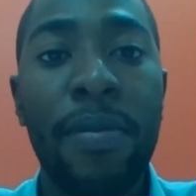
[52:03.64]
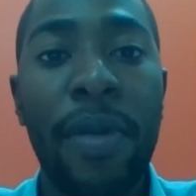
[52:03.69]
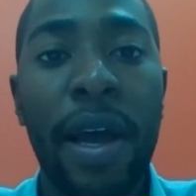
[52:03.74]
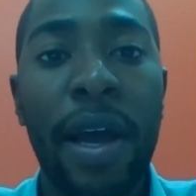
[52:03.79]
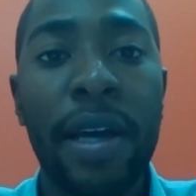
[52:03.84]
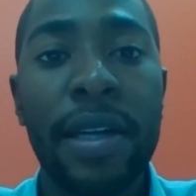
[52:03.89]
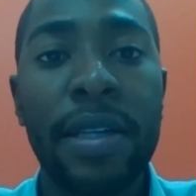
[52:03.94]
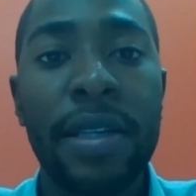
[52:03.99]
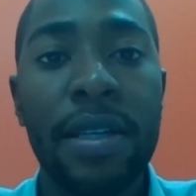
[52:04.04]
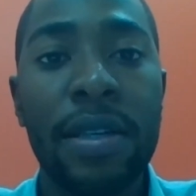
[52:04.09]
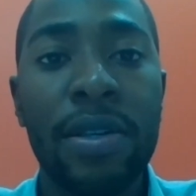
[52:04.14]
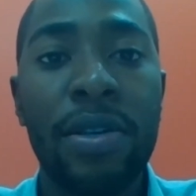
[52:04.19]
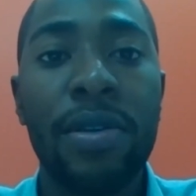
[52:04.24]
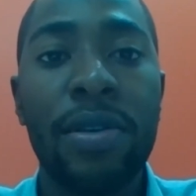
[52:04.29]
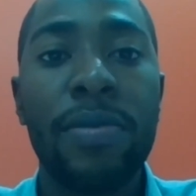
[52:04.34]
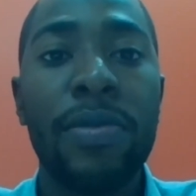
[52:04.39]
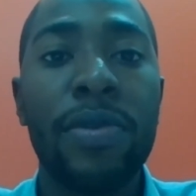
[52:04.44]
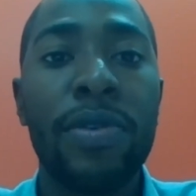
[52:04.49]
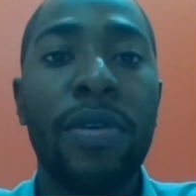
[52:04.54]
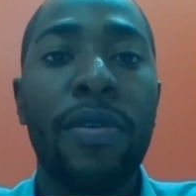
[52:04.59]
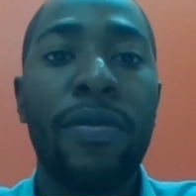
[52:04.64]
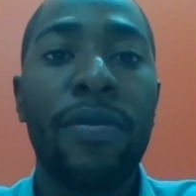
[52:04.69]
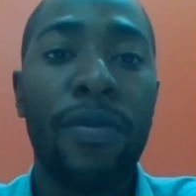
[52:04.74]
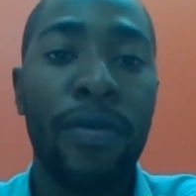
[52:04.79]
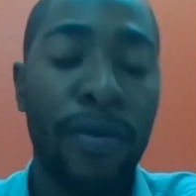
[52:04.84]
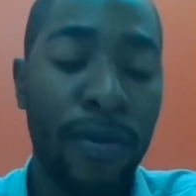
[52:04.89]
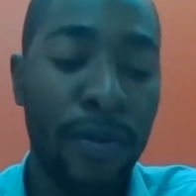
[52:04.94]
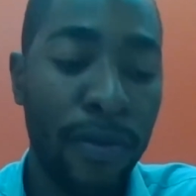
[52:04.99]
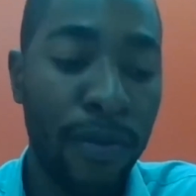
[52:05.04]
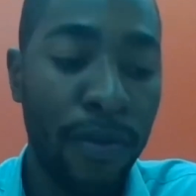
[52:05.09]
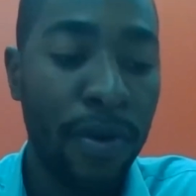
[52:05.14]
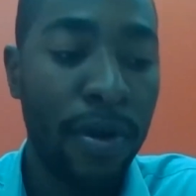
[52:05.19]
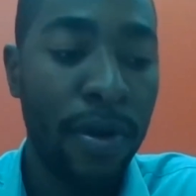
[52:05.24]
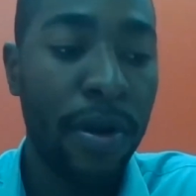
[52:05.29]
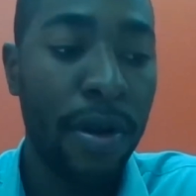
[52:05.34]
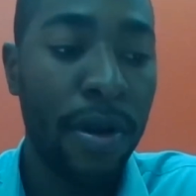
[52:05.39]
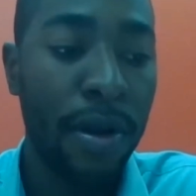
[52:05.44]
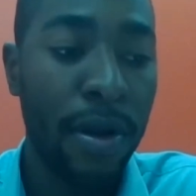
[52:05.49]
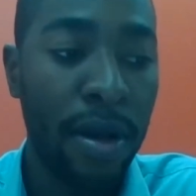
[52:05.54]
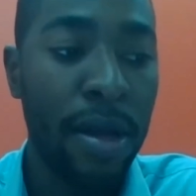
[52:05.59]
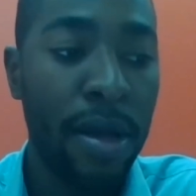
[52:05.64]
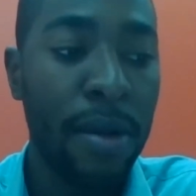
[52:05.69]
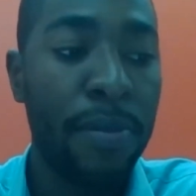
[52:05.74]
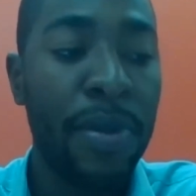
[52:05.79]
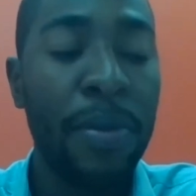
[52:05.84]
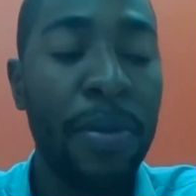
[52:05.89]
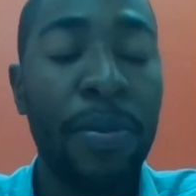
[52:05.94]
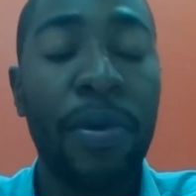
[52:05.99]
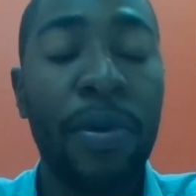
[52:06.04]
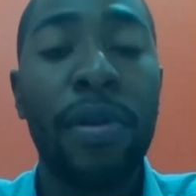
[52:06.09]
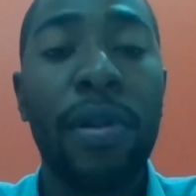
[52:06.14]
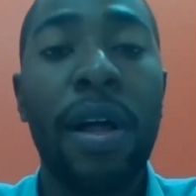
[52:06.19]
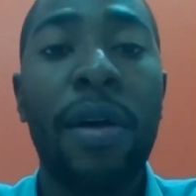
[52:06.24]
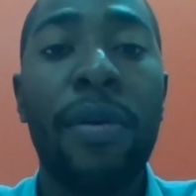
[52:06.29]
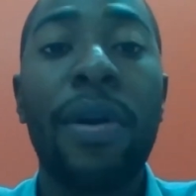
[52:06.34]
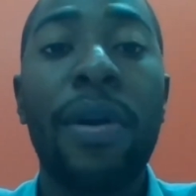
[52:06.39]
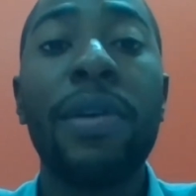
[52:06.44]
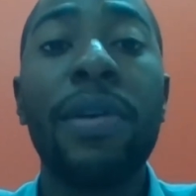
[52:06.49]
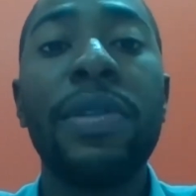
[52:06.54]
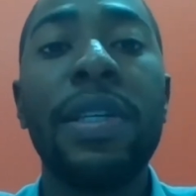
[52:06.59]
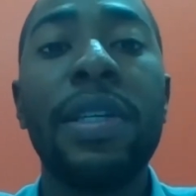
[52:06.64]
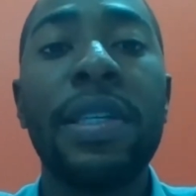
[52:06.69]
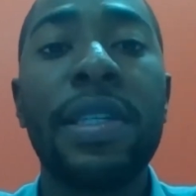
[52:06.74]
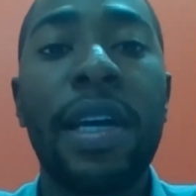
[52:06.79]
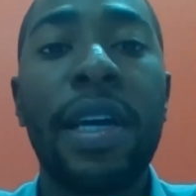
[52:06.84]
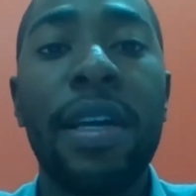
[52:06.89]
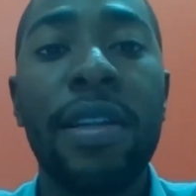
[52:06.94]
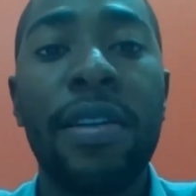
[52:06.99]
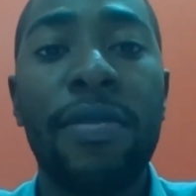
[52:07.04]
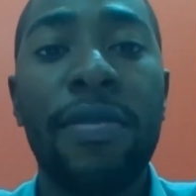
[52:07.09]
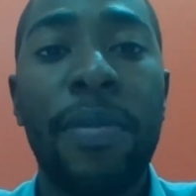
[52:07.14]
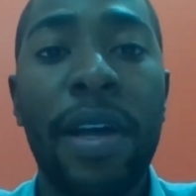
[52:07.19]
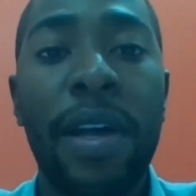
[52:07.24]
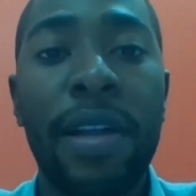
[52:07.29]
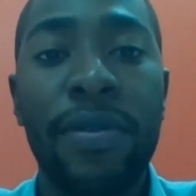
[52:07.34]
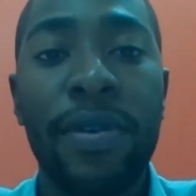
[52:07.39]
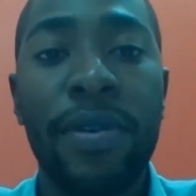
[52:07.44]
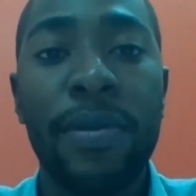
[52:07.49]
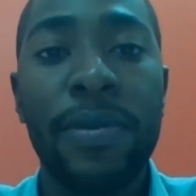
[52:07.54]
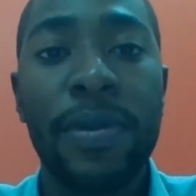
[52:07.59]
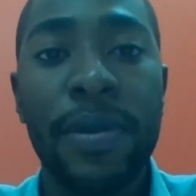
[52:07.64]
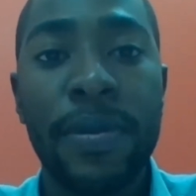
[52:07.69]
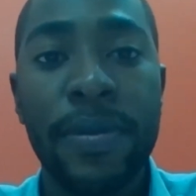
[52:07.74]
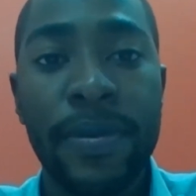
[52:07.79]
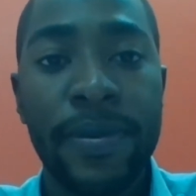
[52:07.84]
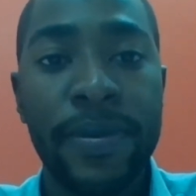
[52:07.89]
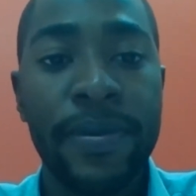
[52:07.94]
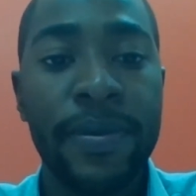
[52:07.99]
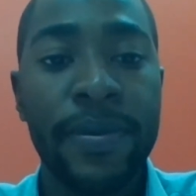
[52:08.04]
the impact in terms of uh, people around this kind of platform.